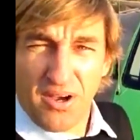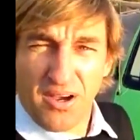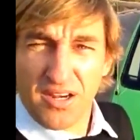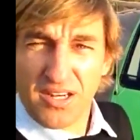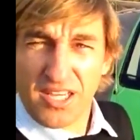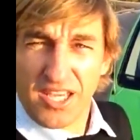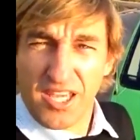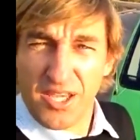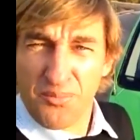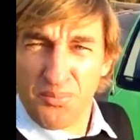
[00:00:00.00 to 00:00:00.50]

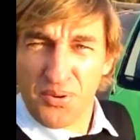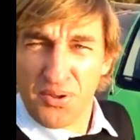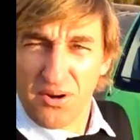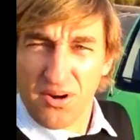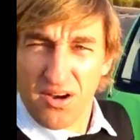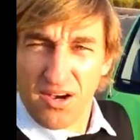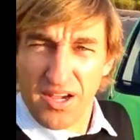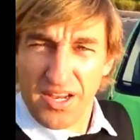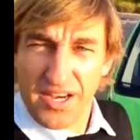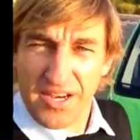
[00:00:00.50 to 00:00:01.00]
on, keeping
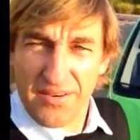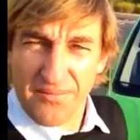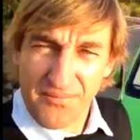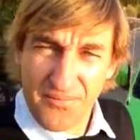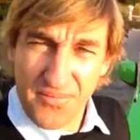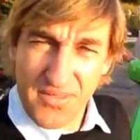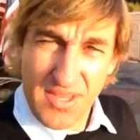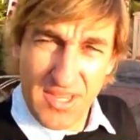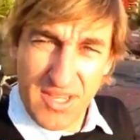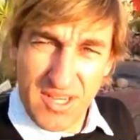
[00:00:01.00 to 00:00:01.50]
on. And,
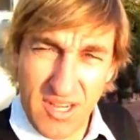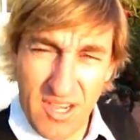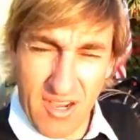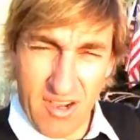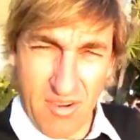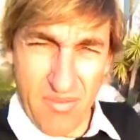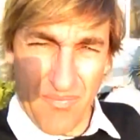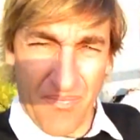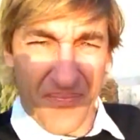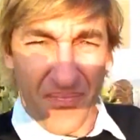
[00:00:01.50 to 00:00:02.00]
you
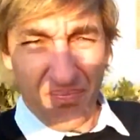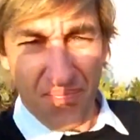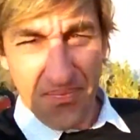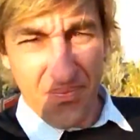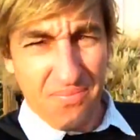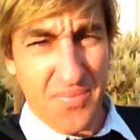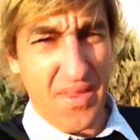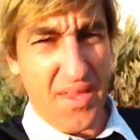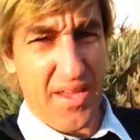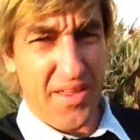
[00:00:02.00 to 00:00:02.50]
know,
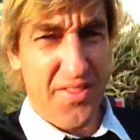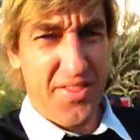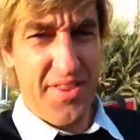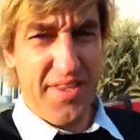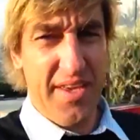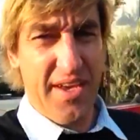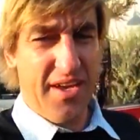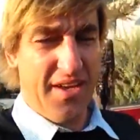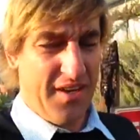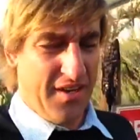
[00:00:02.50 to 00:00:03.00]
at
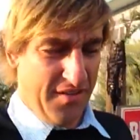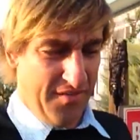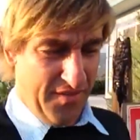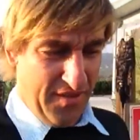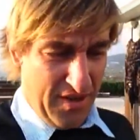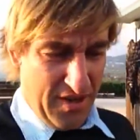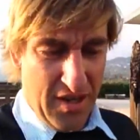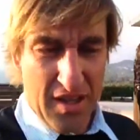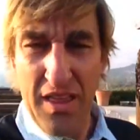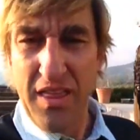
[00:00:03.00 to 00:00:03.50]
the end of
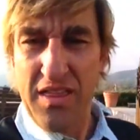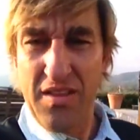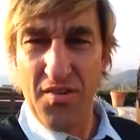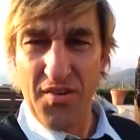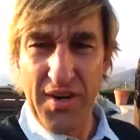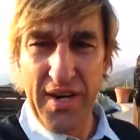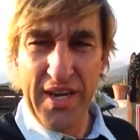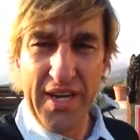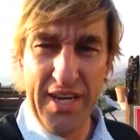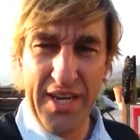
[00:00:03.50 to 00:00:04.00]
uh,
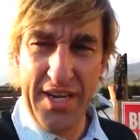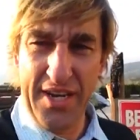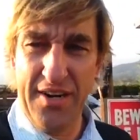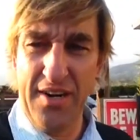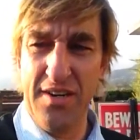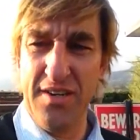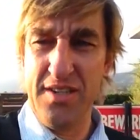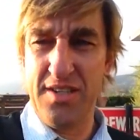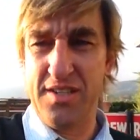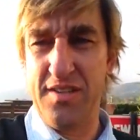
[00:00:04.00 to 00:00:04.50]
three
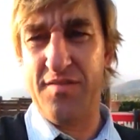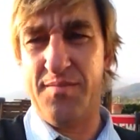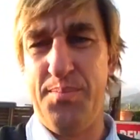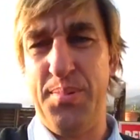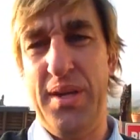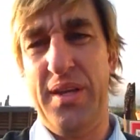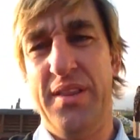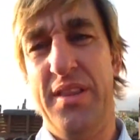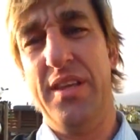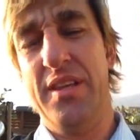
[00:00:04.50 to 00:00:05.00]
years of
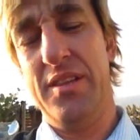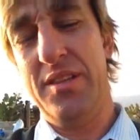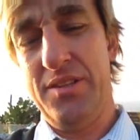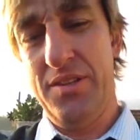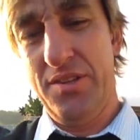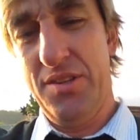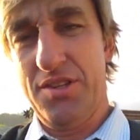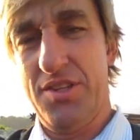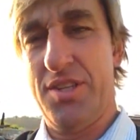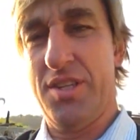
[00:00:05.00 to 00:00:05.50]
being the
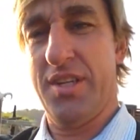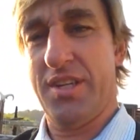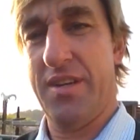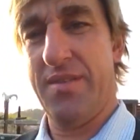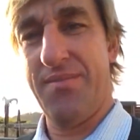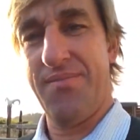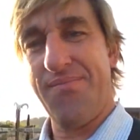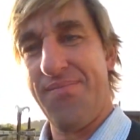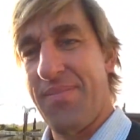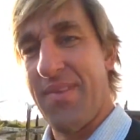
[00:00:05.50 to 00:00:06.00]

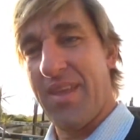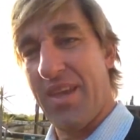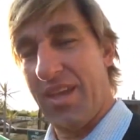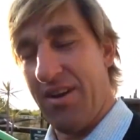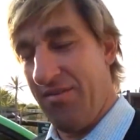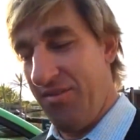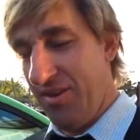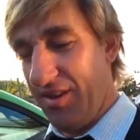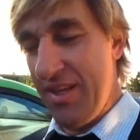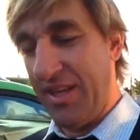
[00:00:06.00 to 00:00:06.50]
illusion,
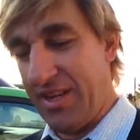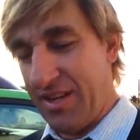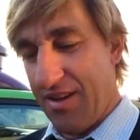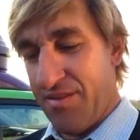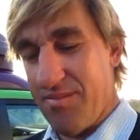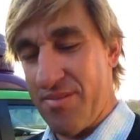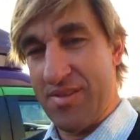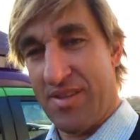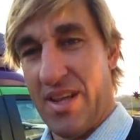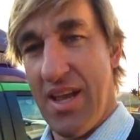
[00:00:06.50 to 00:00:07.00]
it really
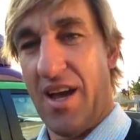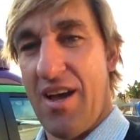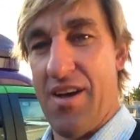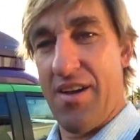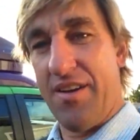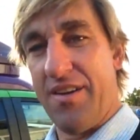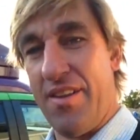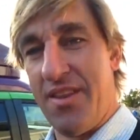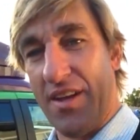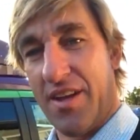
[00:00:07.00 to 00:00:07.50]
comes
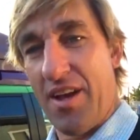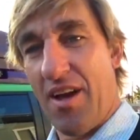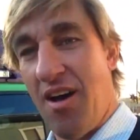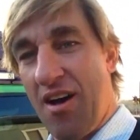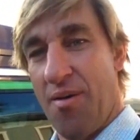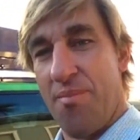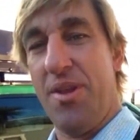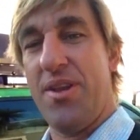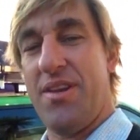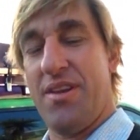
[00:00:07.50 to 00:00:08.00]
down to the
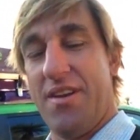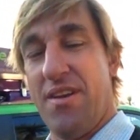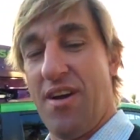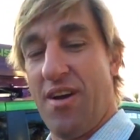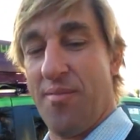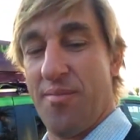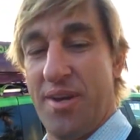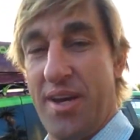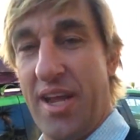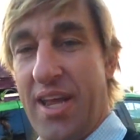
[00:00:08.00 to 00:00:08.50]
common
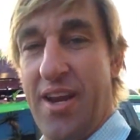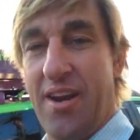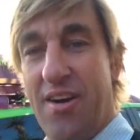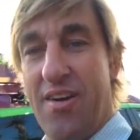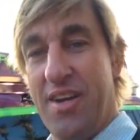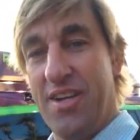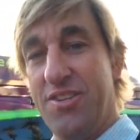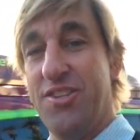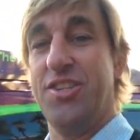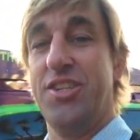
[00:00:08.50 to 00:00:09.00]
denominator
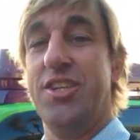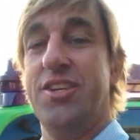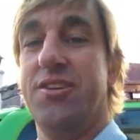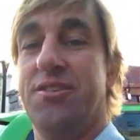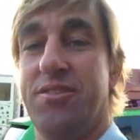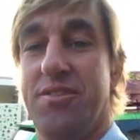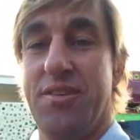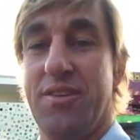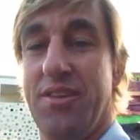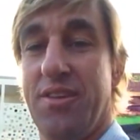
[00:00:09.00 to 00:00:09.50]
is
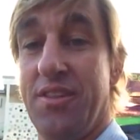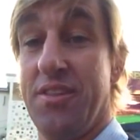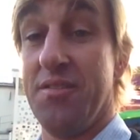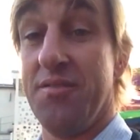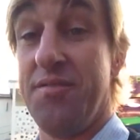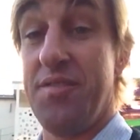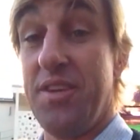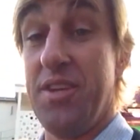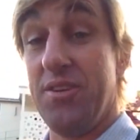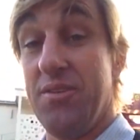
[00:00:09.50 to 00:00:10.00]
you the
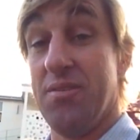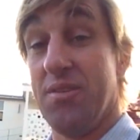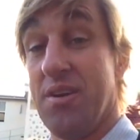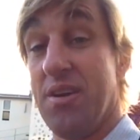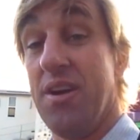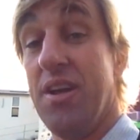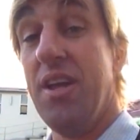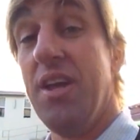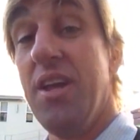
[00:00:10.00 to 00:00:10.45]
viewer.